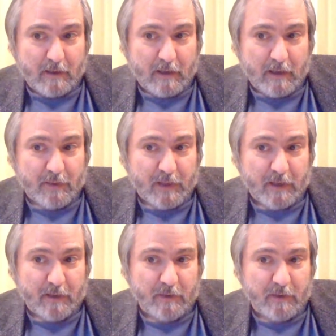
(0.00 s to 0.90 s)
and
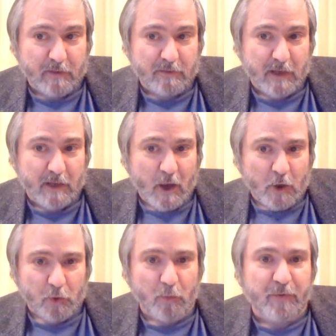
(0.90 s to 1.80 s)
then he said,
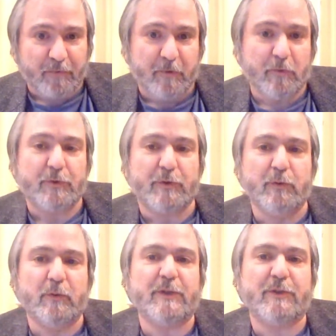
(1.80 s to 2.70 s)
You refuse to
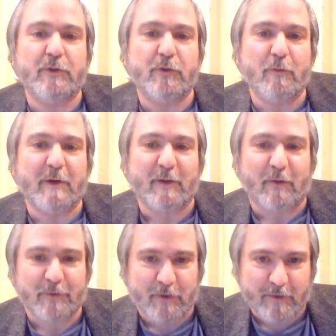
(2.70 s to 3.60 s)
listen to my
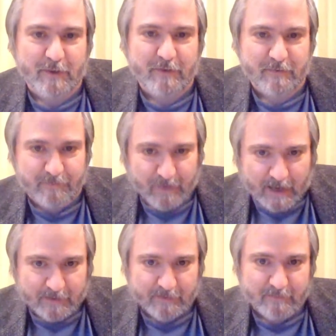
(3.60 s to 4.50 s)
alternative
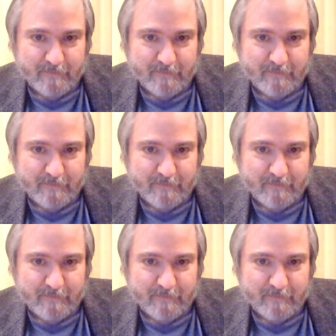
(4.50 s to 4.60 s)
facts.